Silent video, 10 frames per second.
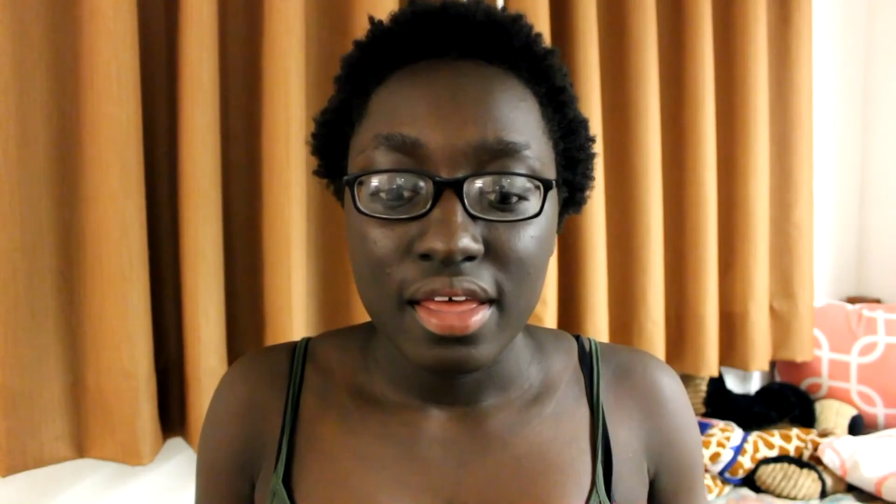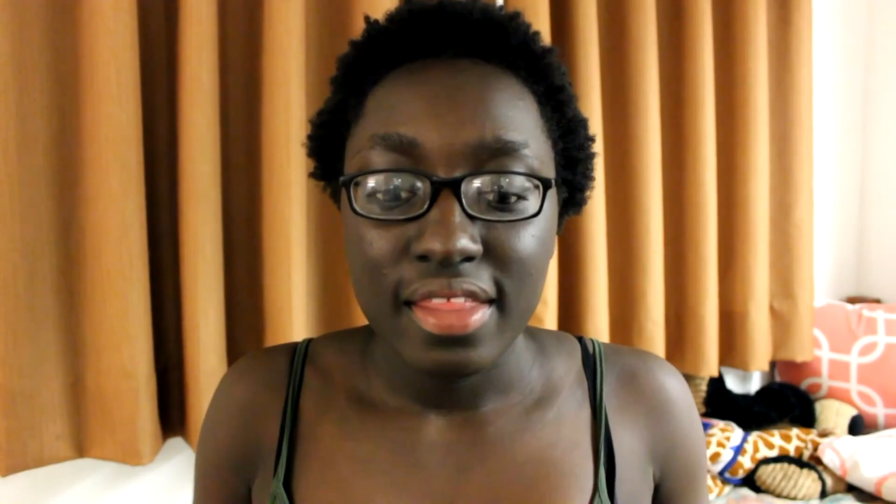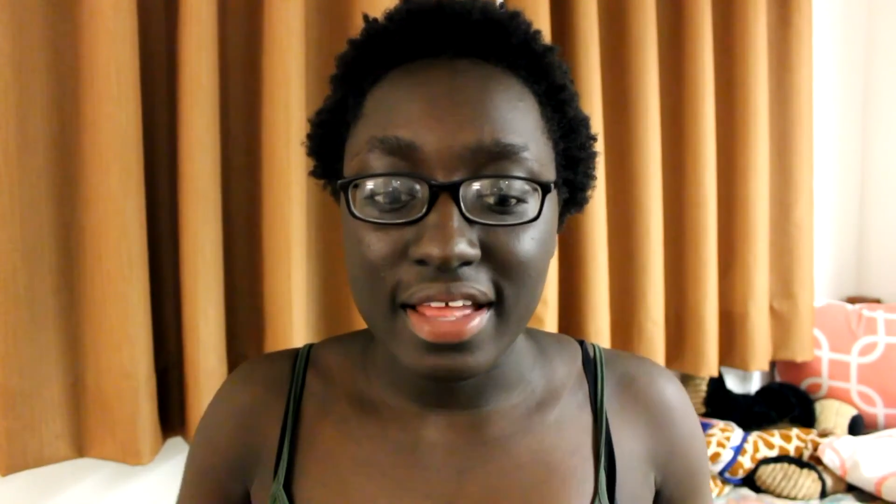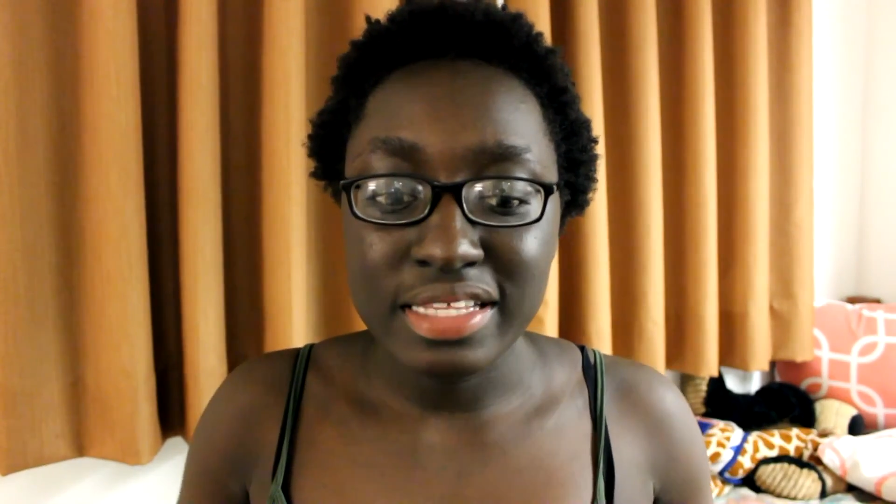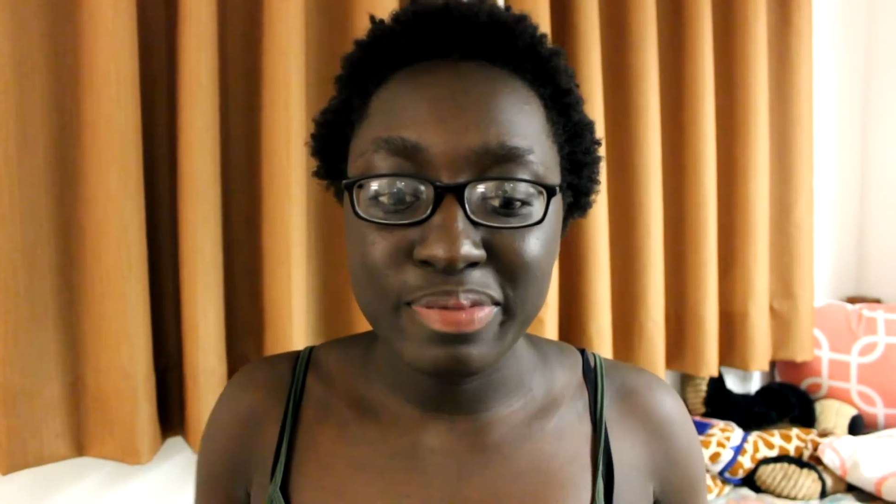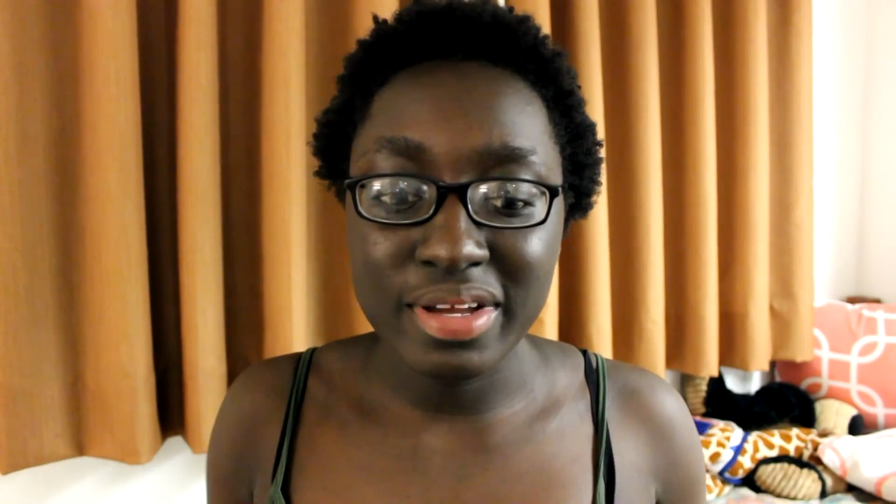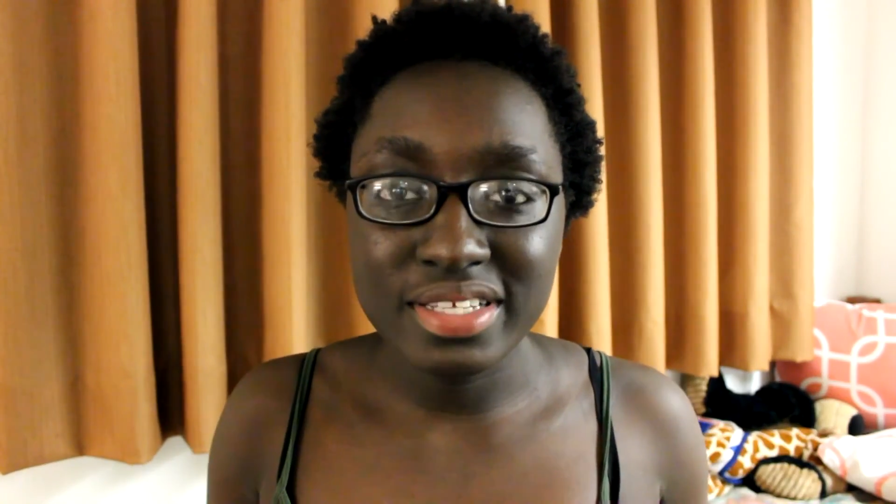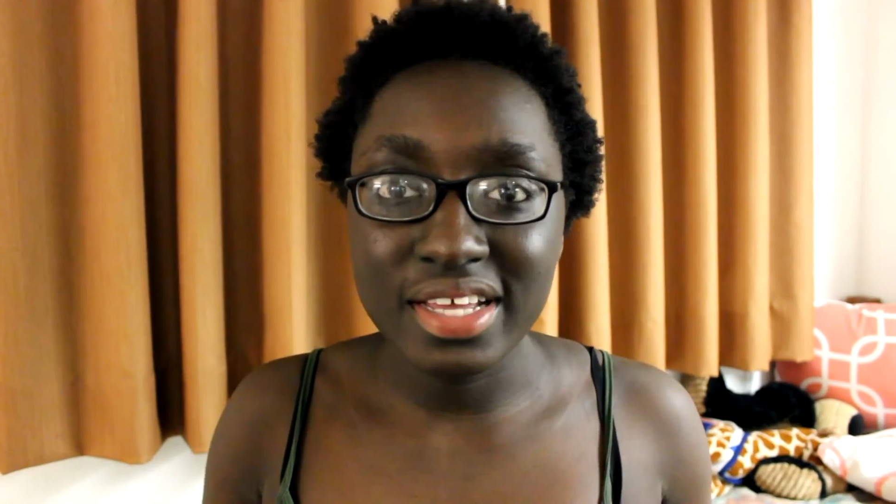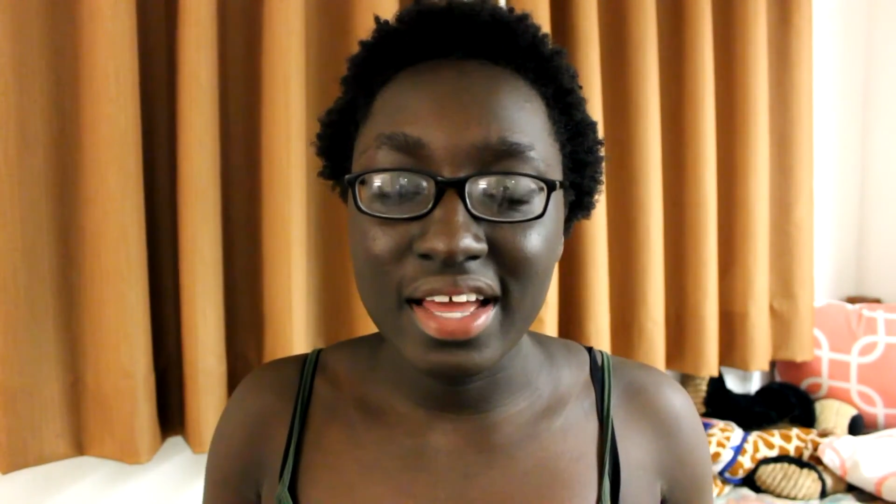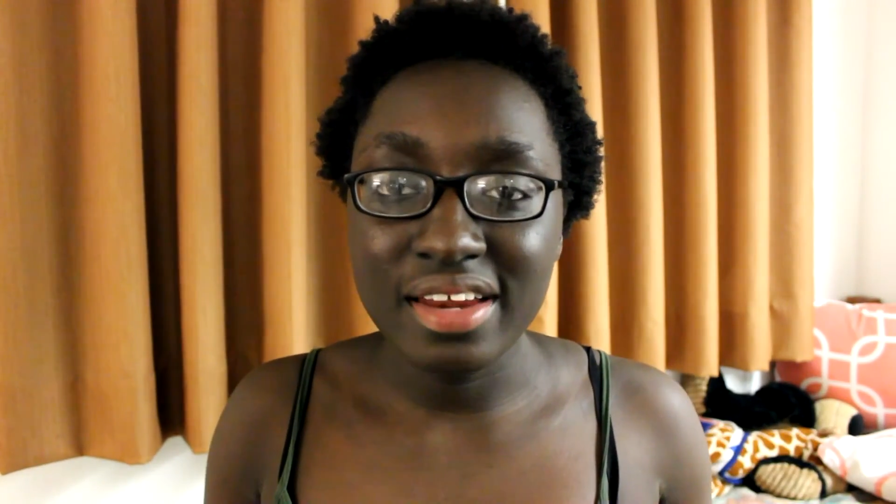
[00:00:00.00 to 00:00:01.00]
that's
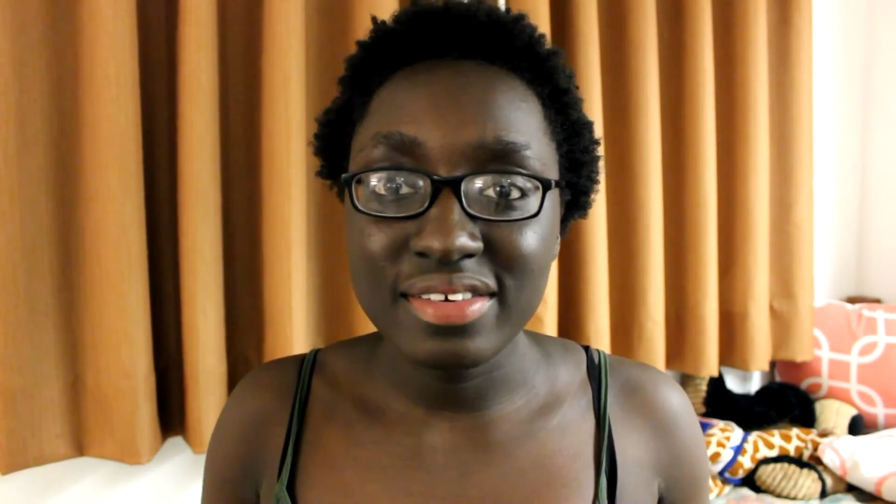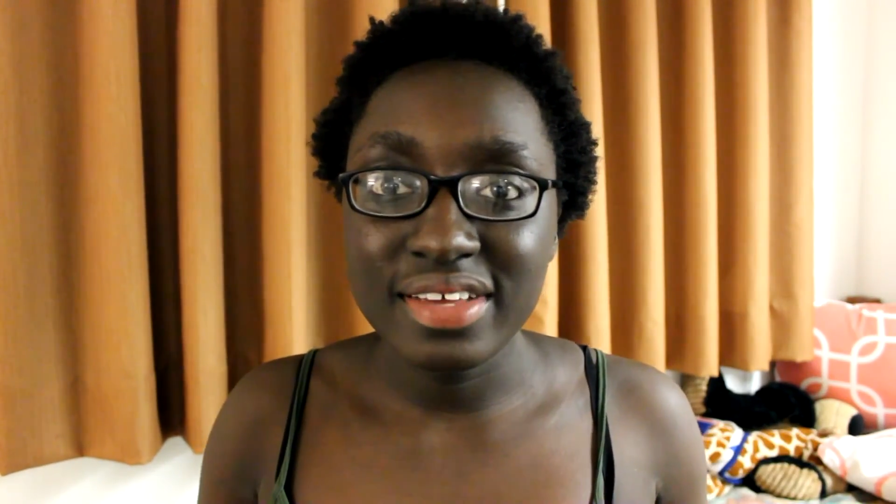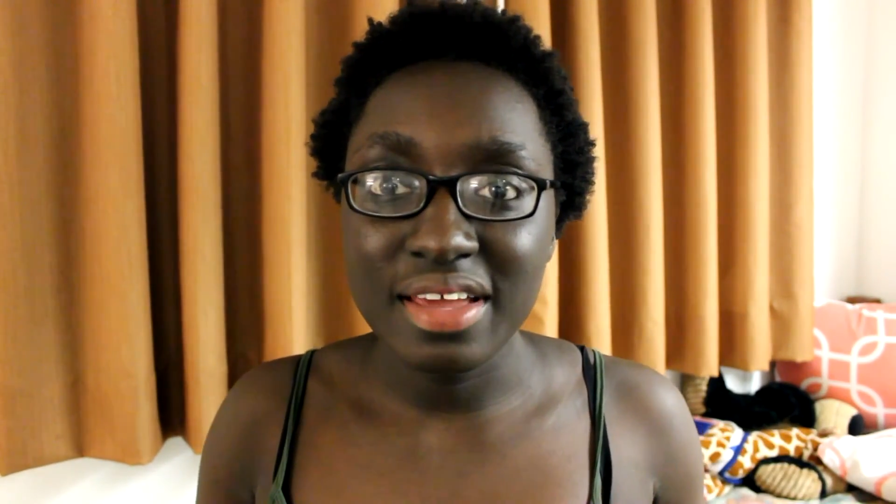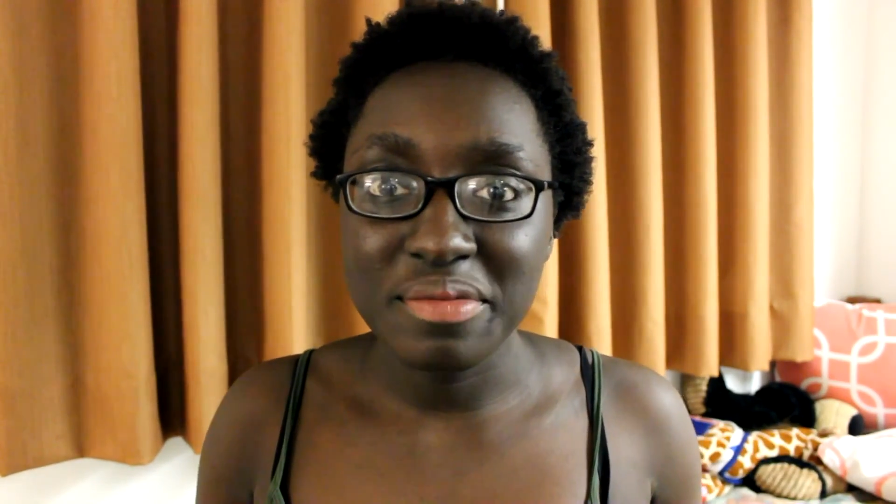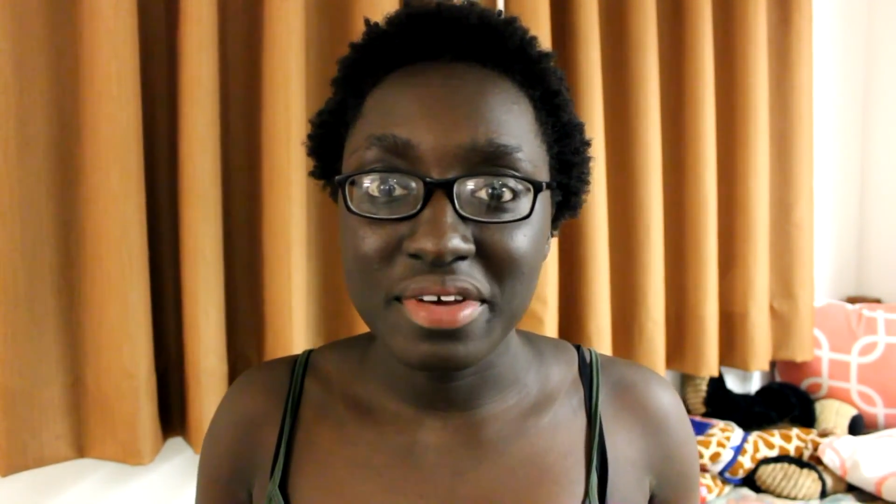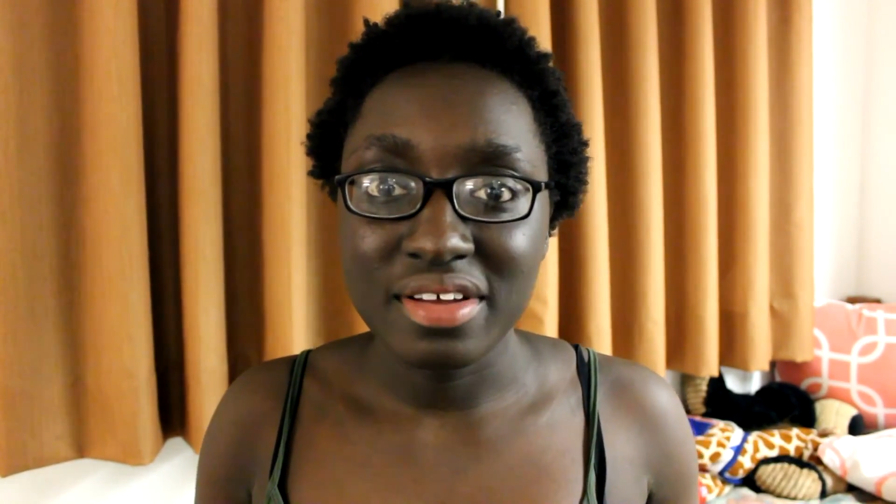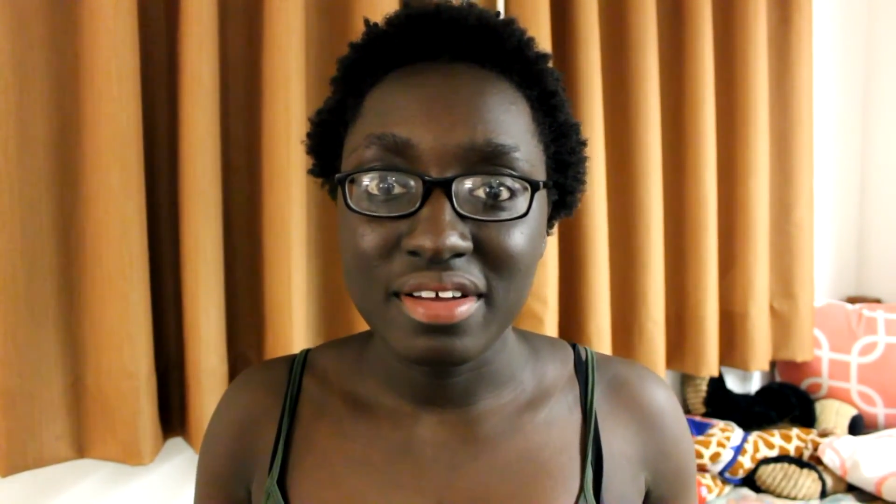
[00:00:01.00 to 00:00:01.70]
because I got a new camera.